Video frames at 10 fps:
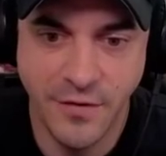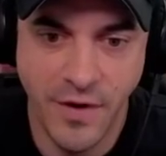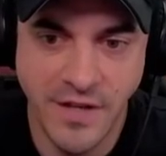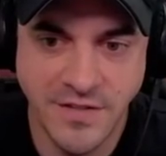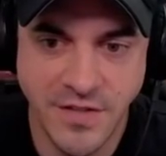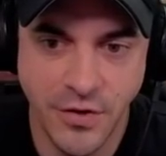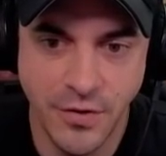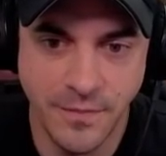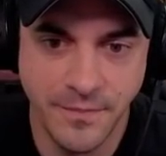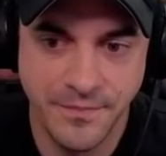of Rain
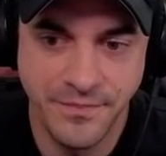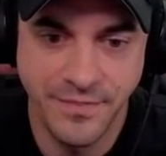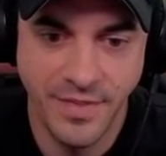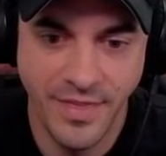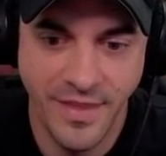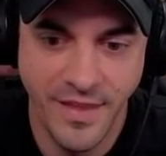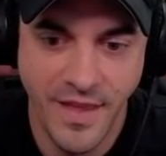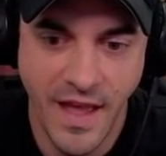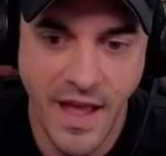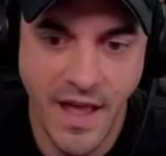two?
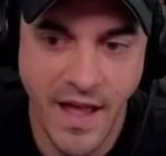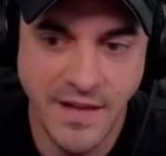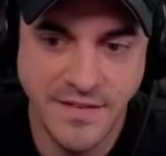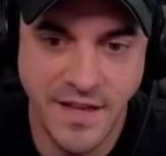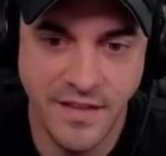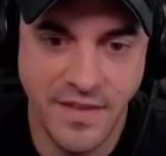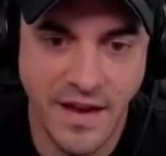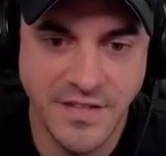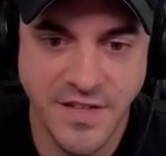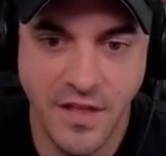I did, and then
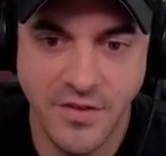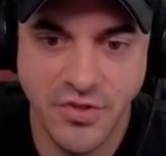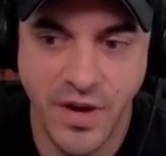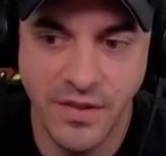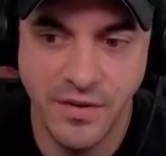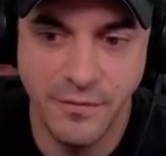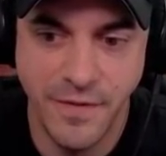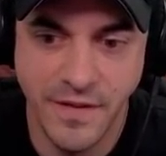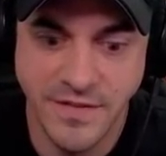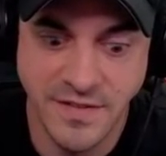I saw the trailer and
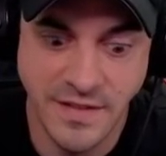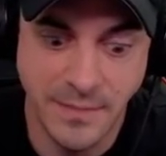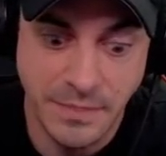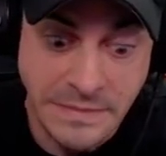fell asleep.